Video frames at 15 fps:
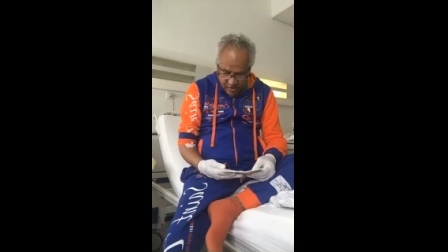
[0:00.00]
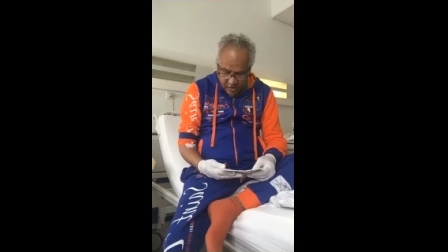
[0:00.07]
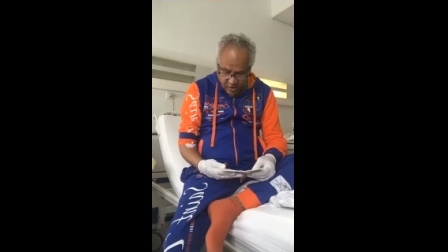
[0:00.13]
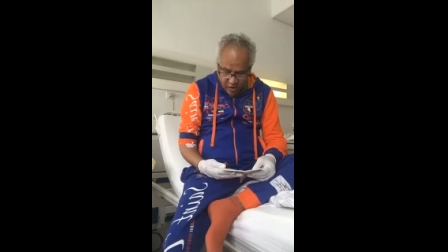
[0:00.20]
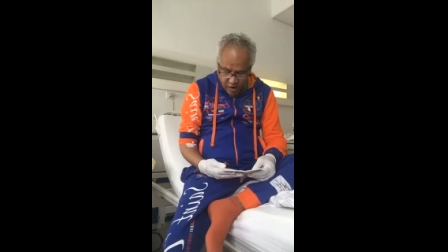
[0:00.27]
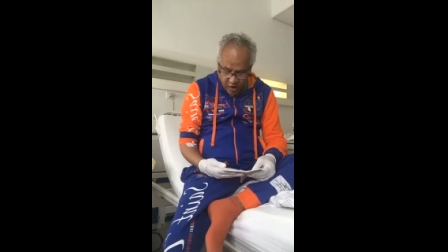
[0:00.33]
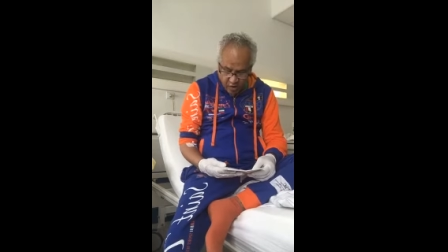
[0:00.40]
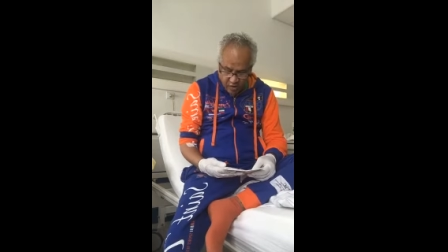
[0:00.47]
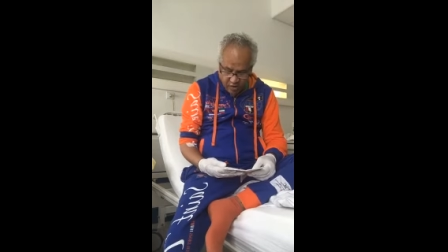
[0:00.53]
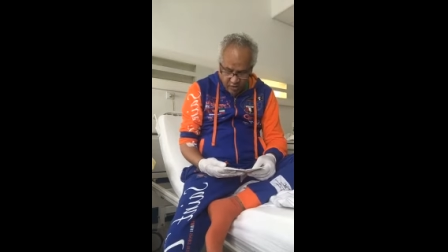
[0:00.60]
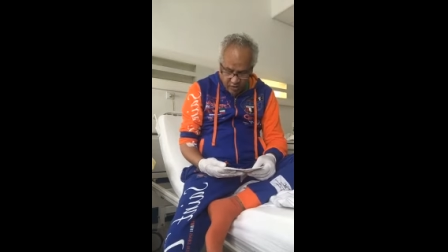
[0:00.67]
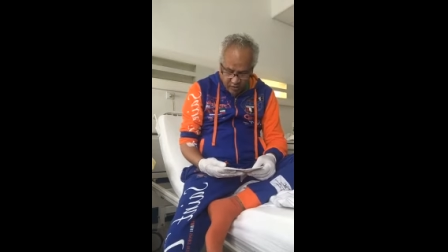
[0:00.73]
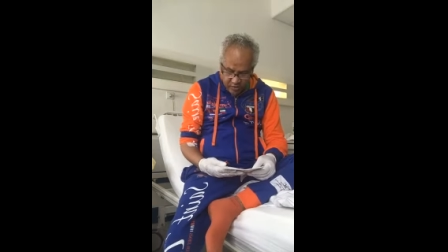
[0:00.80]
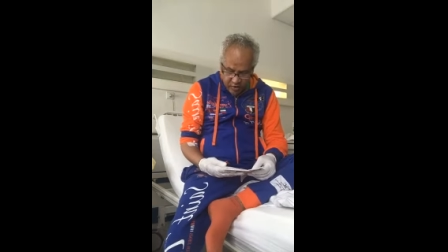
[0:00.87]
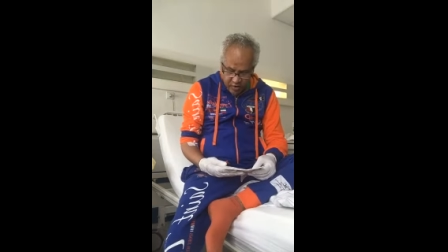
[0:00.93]
long
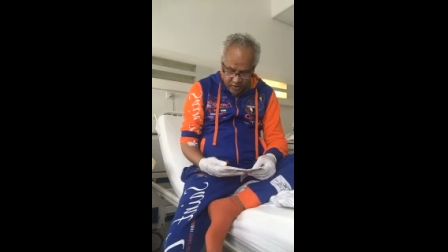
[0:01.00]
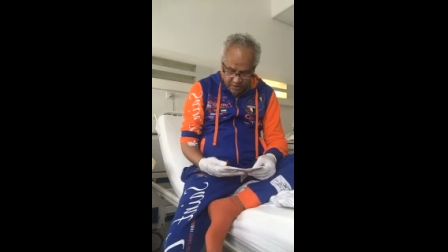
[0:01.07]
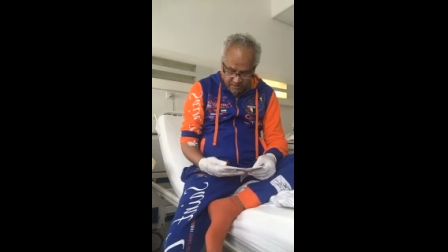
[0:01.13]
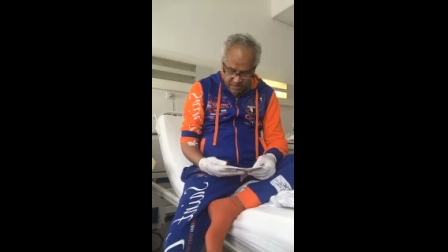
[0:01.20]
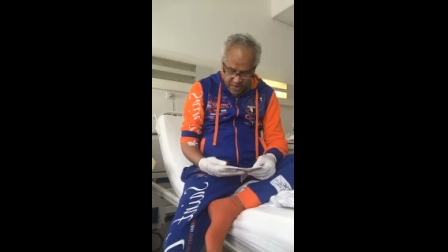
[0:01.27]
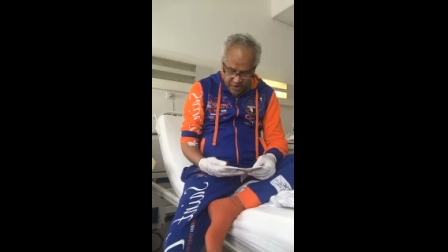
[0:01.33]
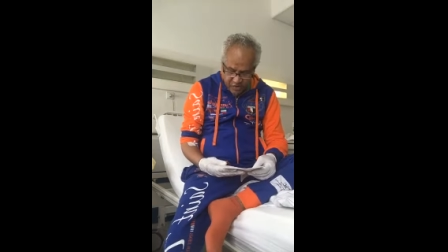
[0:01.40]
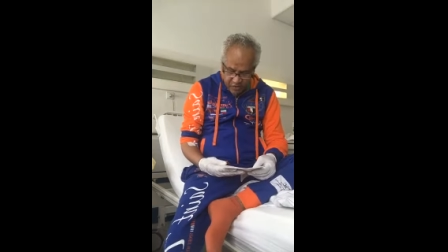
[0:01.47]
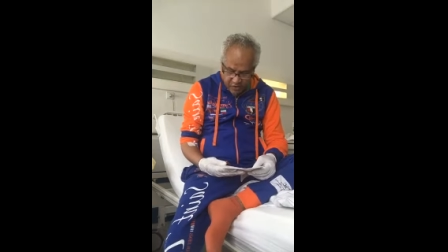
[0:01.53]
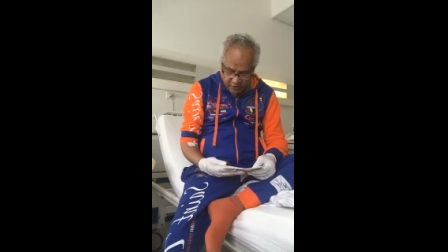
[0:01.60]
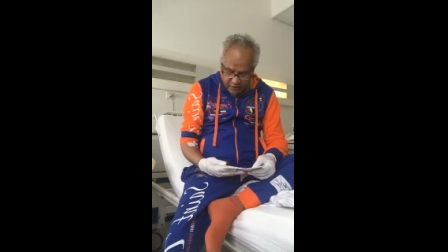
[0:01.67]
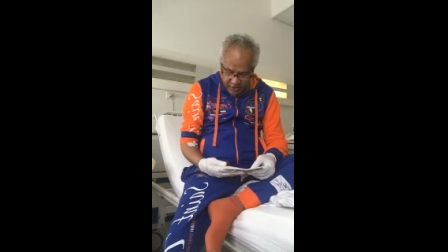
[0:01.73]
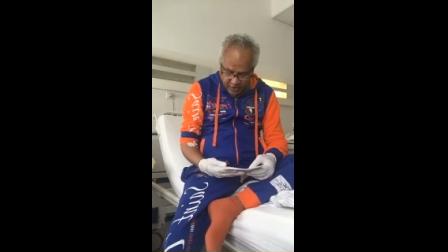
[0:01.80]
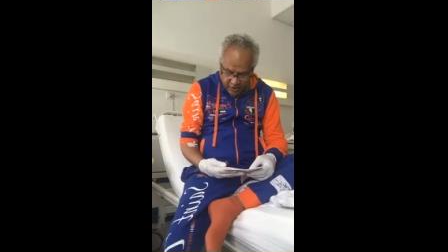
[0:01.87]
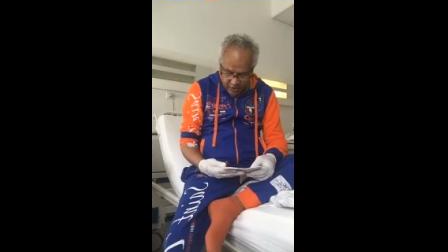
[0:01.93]
golden beach
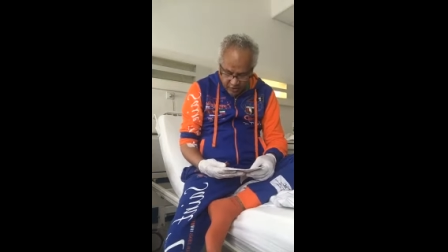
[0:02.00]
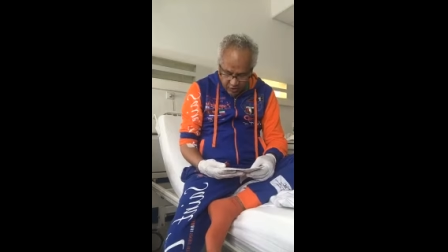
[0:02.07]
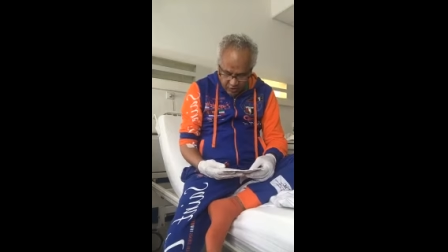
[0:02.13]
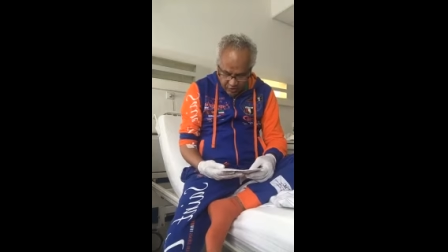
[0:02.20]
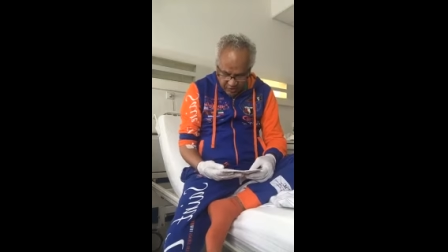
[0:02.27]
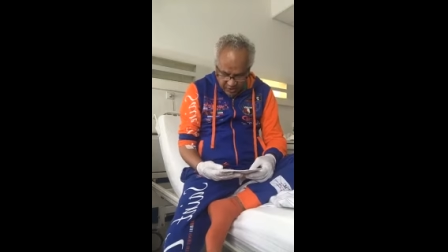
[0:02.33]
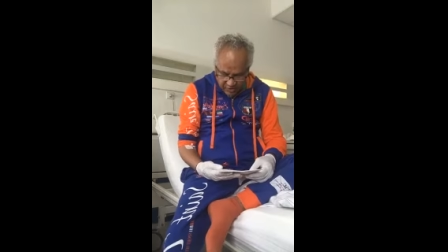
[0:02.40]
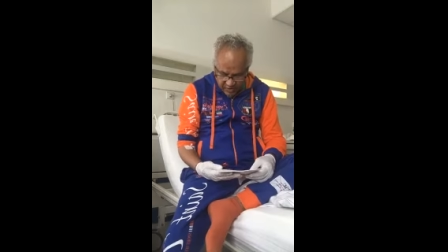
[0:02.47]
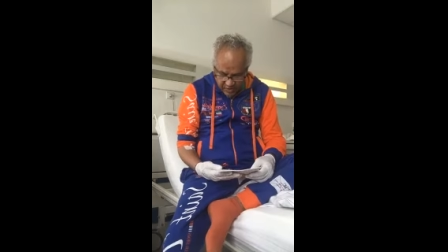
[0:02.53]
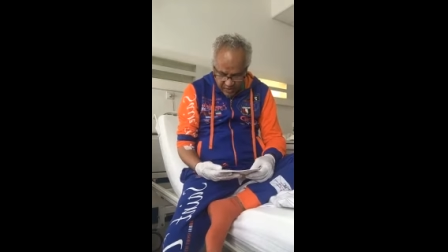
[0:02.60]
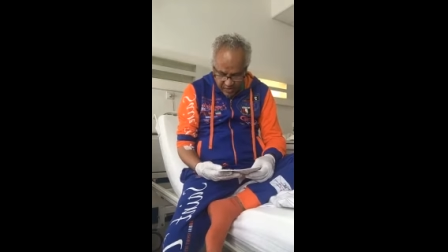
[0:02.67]
of Indian Ocean,